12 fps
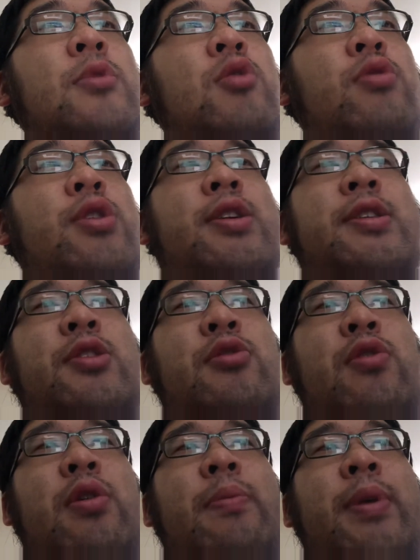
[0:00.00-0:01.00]
Would you
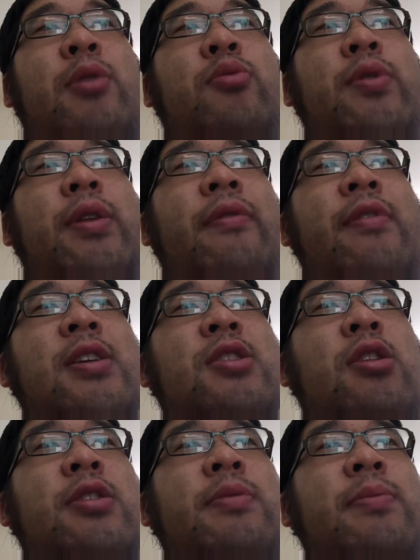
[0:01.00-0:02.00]
consider a big win if Ace
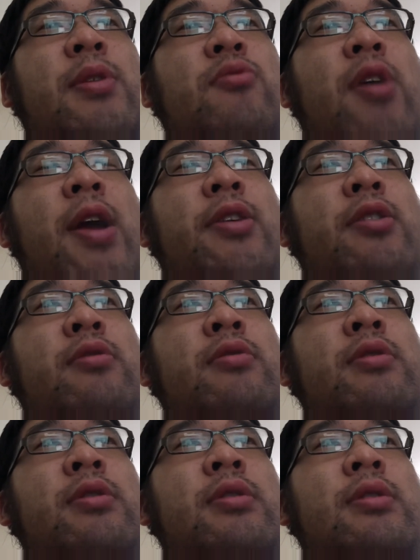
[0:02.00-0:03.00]
Austin beat Rhino?
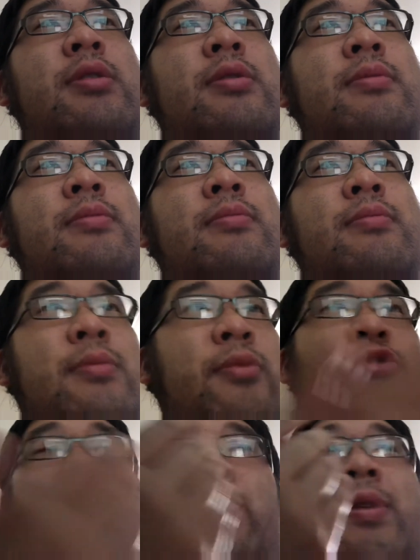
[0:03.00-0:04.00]

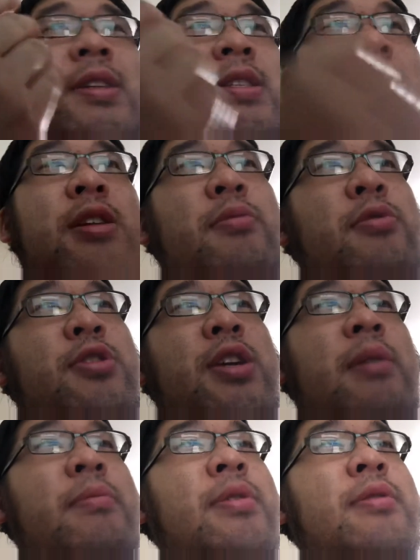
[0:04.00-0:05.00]
Former ECW
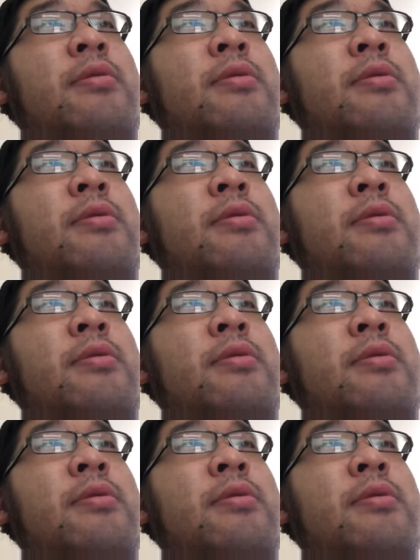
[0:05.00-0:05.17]
champion.